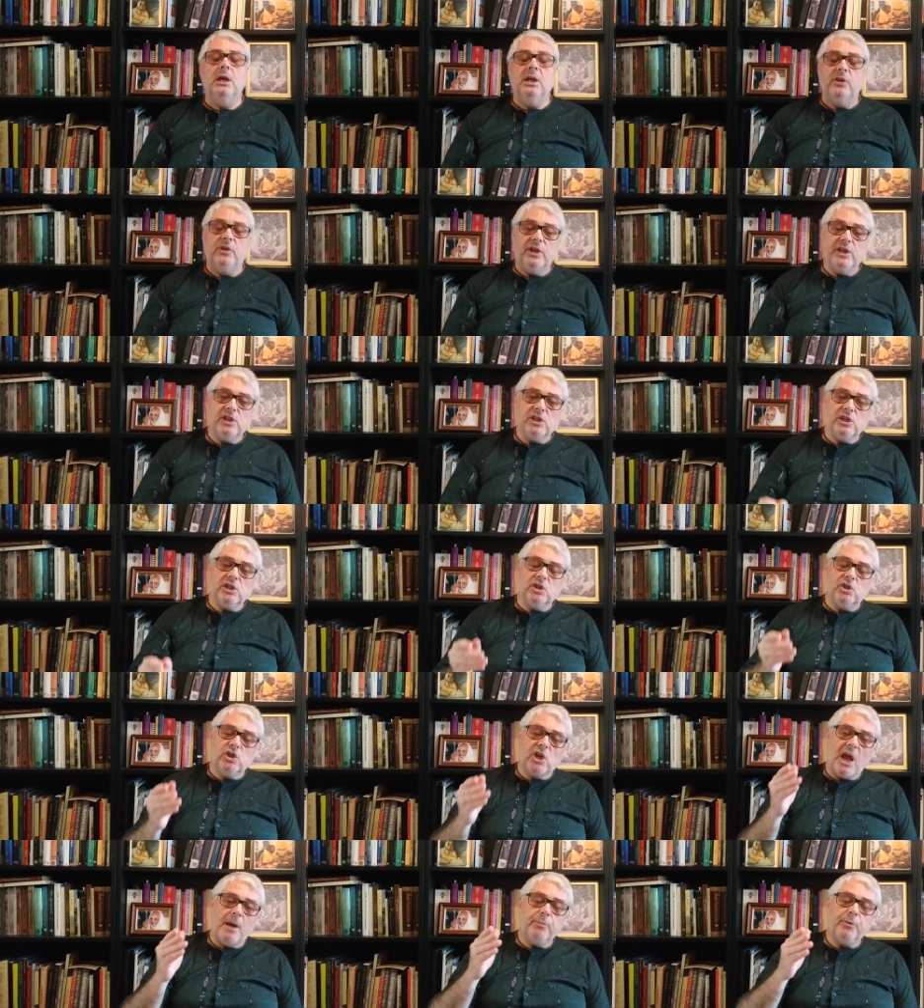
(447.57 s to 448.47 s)
This
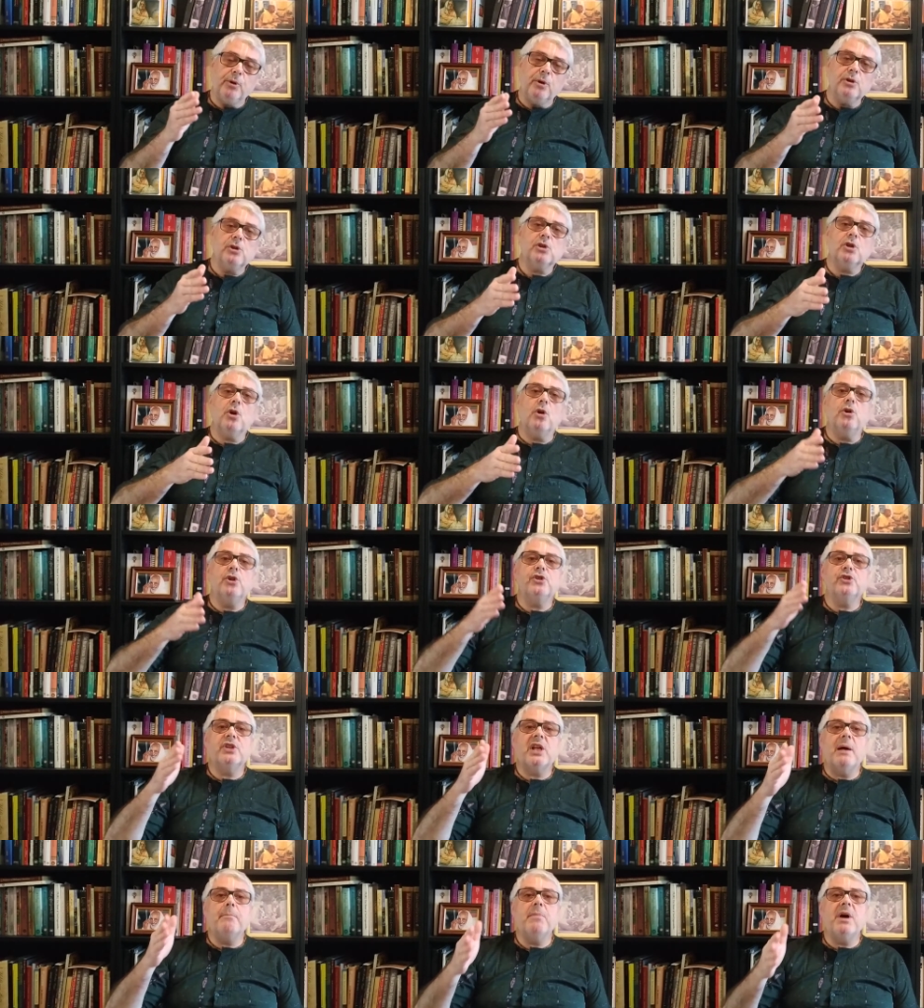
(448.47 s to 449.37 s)
chapter is called
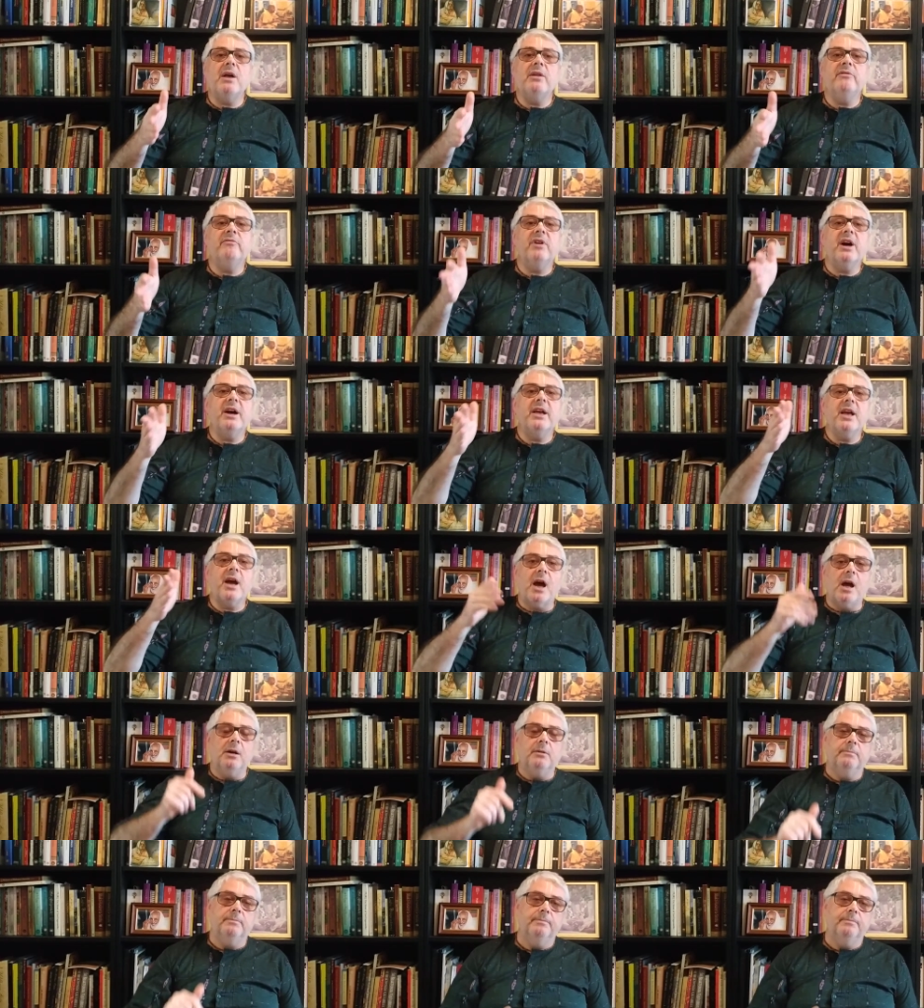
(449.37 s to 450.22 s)
Samanvaya,